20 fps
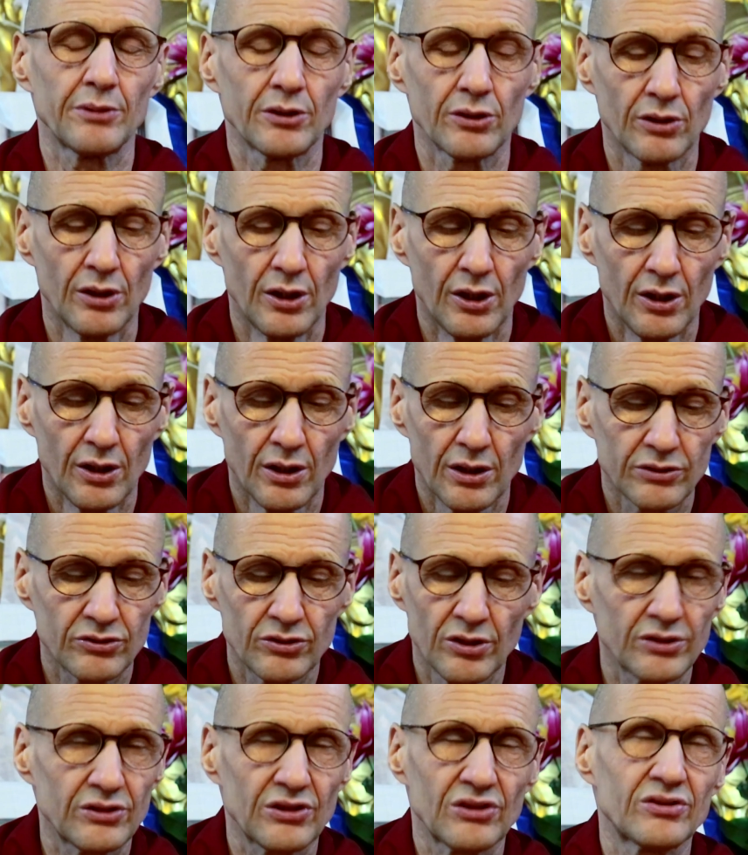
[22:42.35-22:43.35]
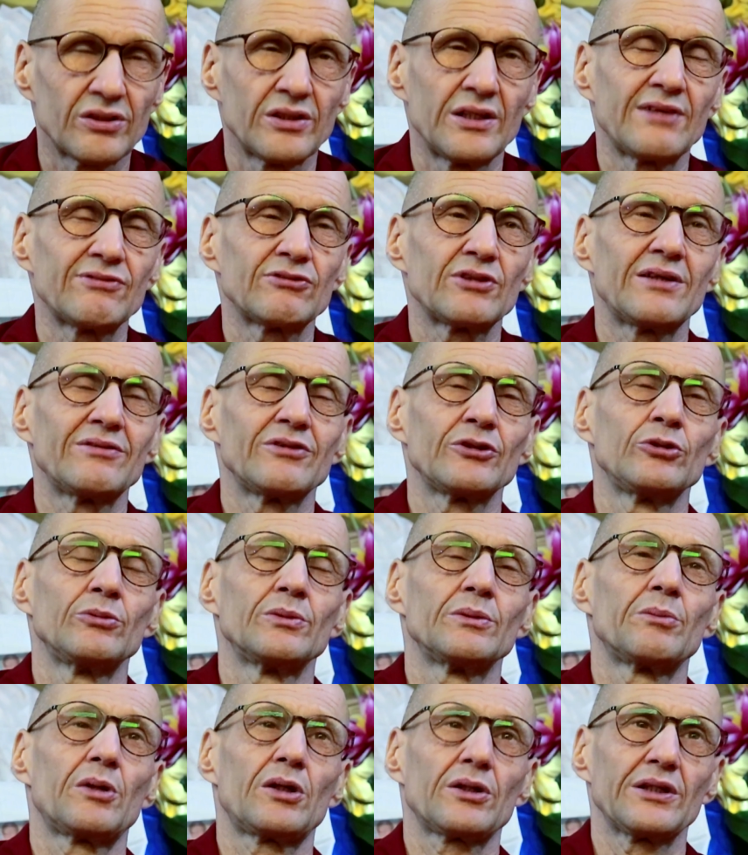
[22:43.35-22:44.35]
But it's not just enough to have a
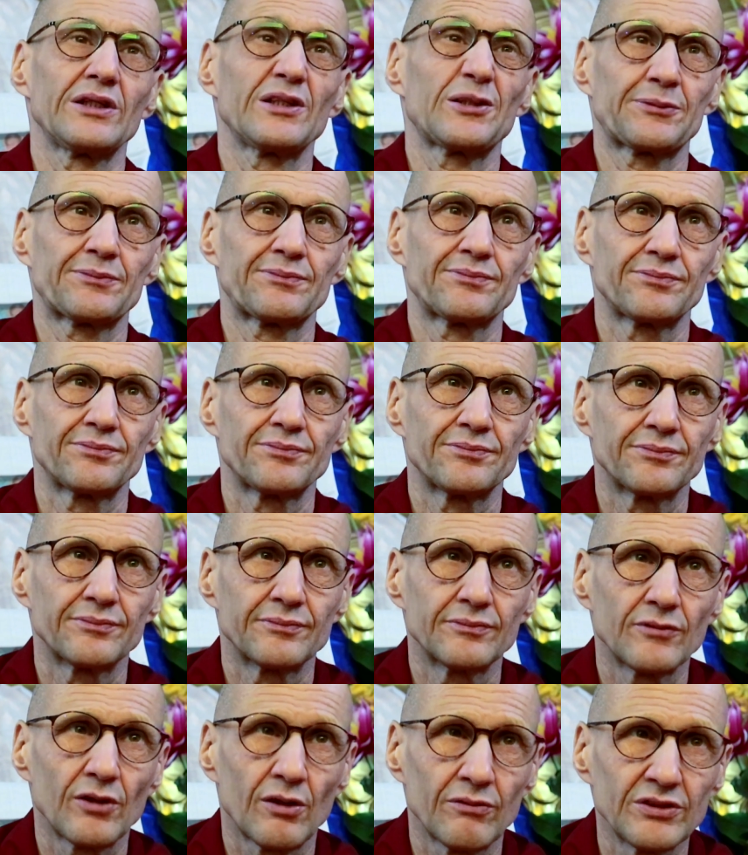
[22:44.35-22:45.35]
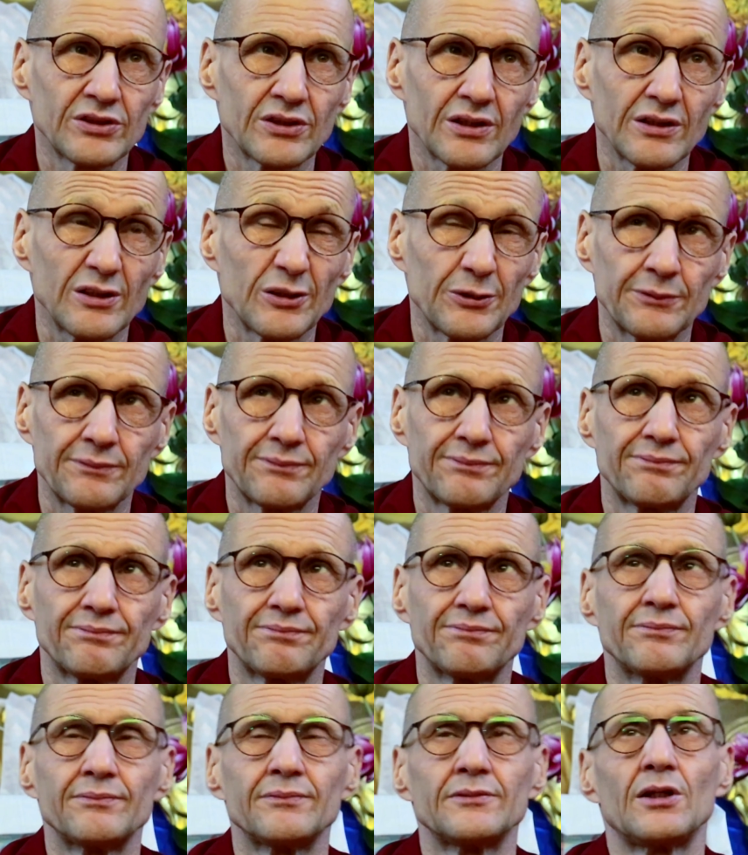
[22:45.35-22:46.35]
human body, obviously.
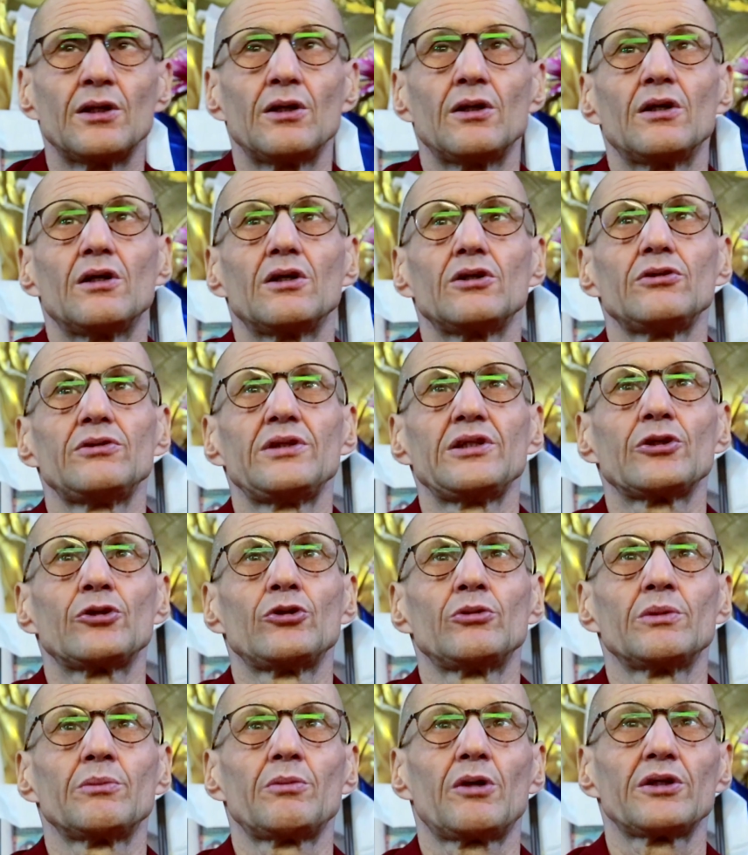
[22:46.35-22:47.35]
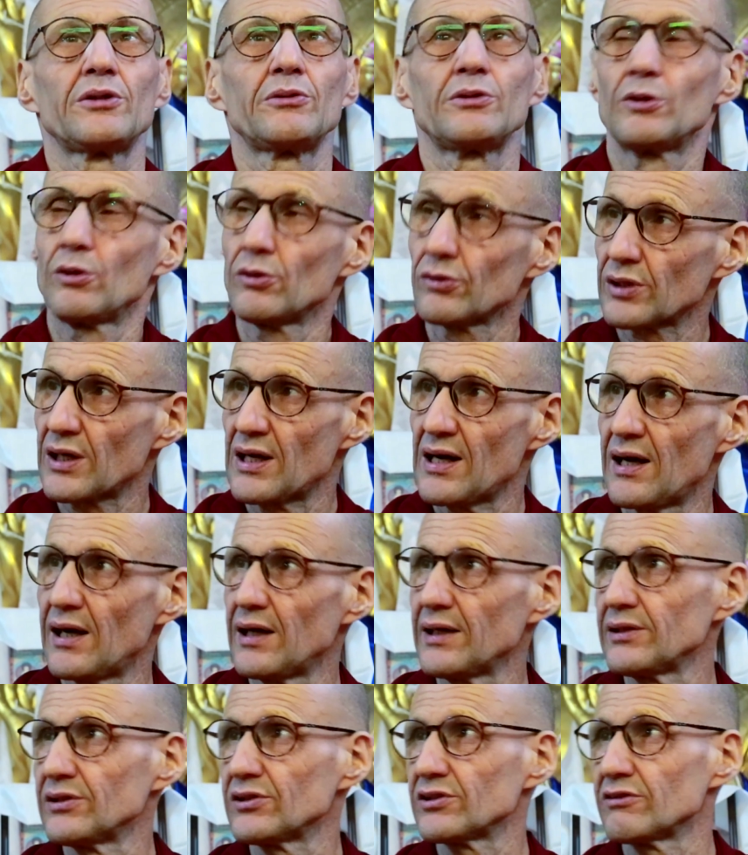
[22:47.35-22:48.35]
You need a human body with all
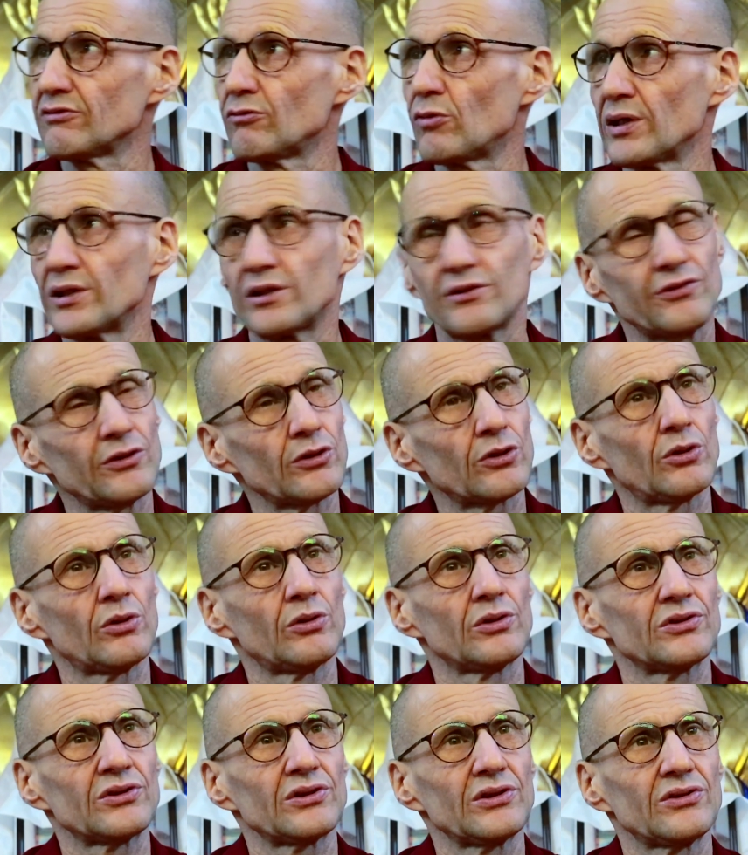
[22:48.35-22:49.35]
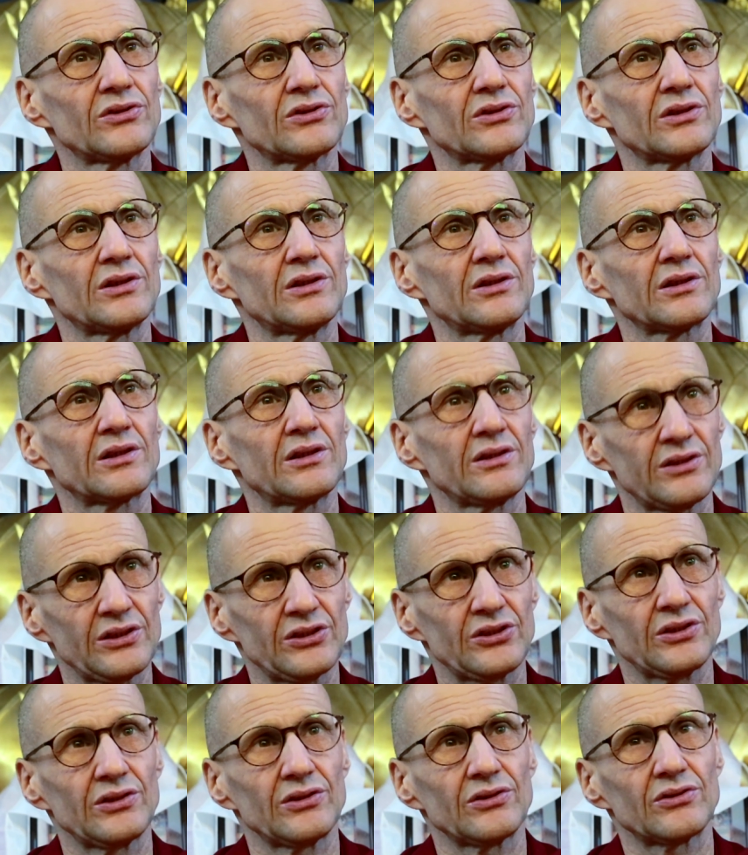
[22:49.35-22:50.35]
kinds of wonderful causes and
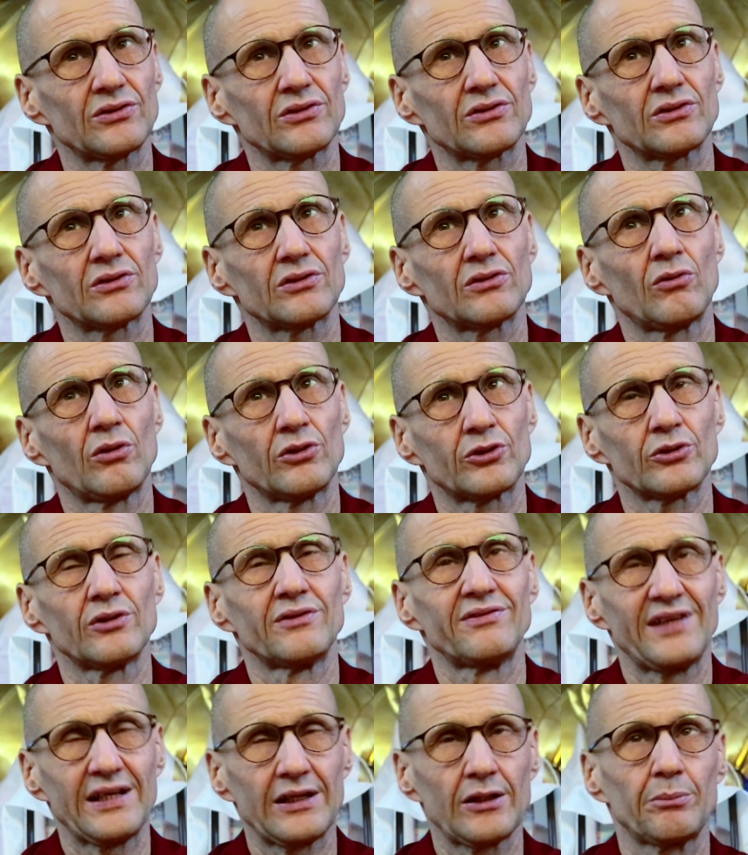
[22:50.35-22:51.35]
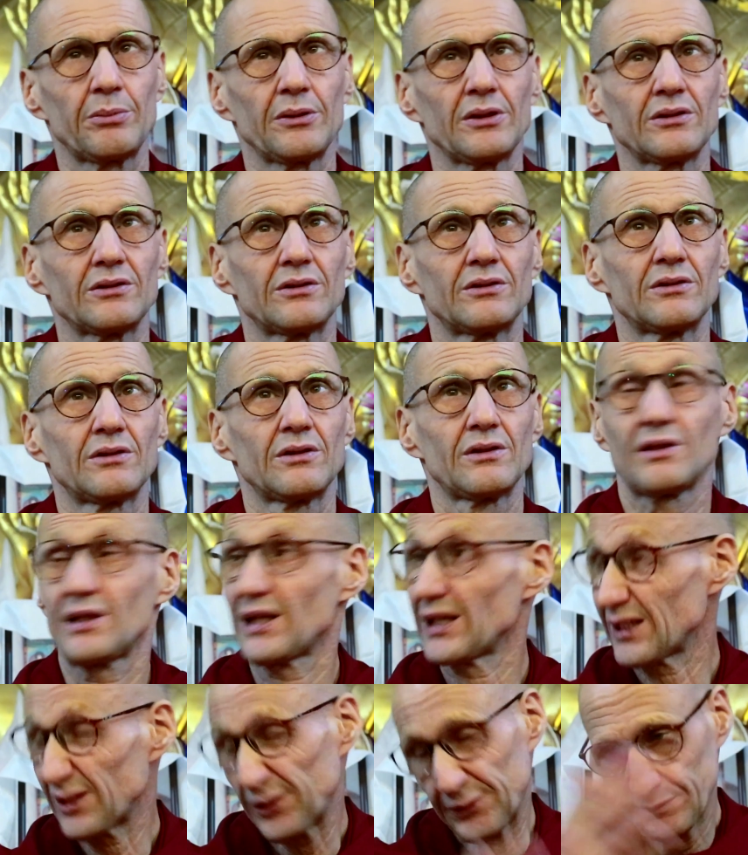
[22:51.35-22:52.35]
conditions also available,
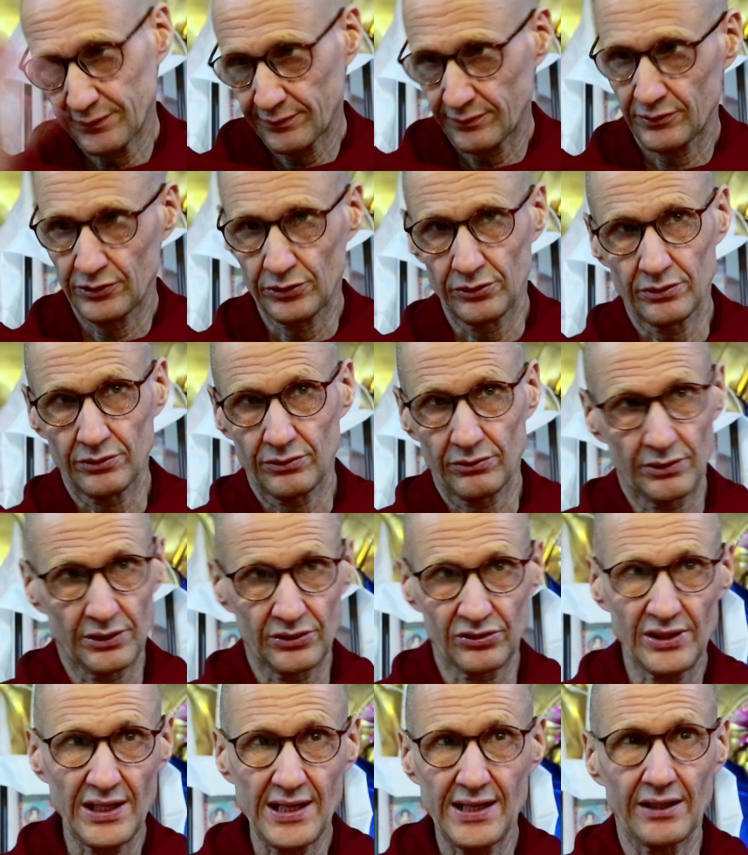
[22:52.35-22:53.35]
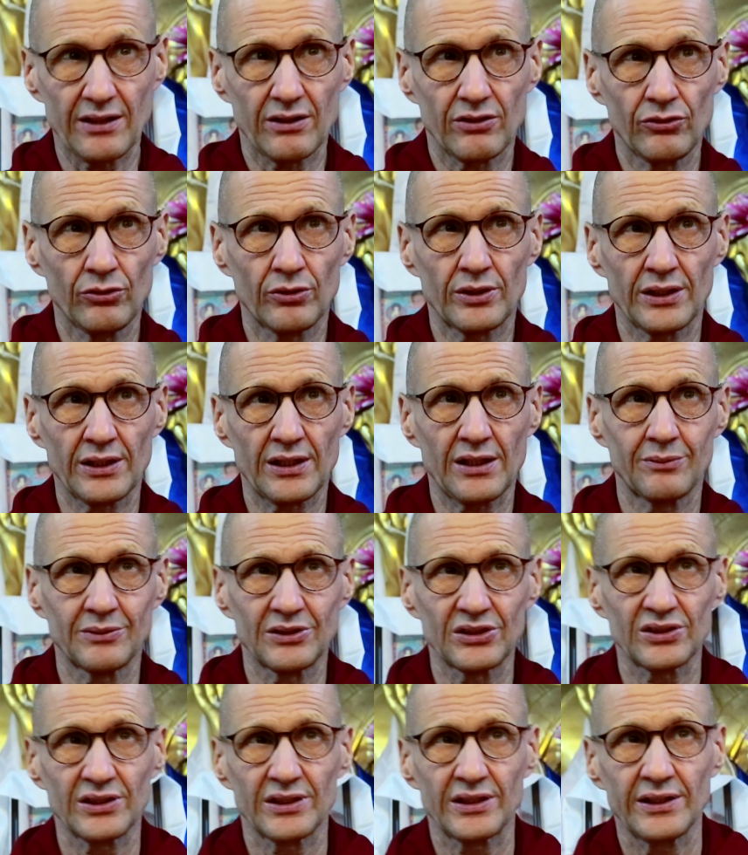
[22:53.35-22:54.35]
like you are saying, you can come
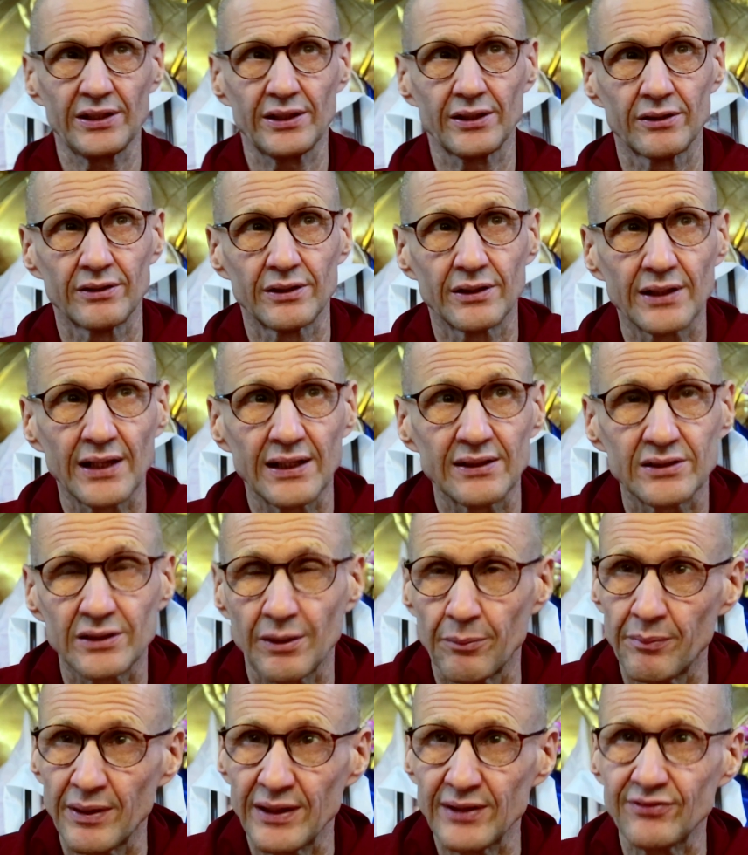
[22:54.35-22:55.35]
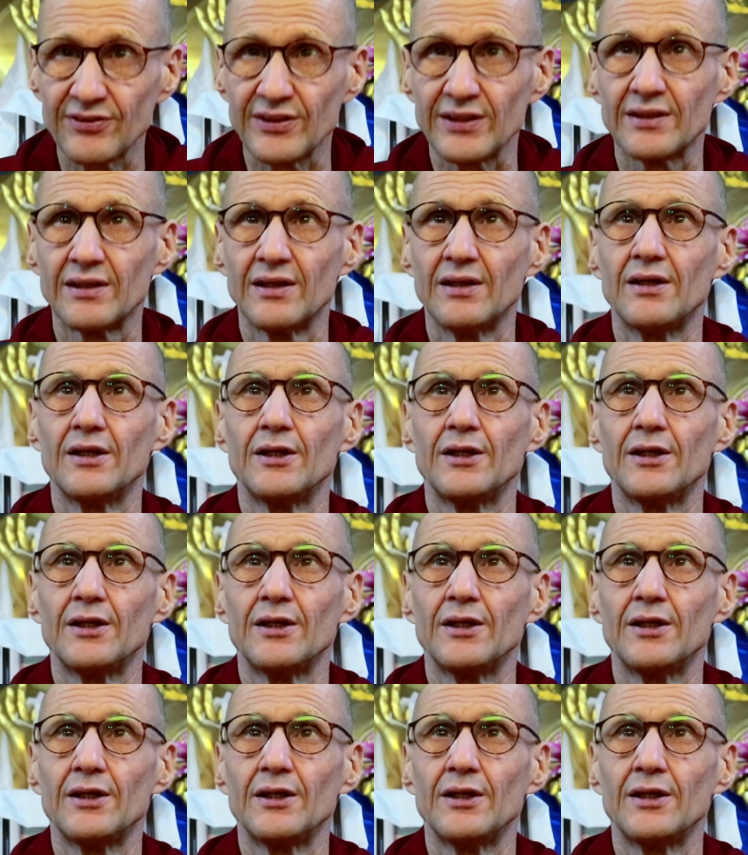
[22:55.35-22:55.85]
and sit here and get some benefit.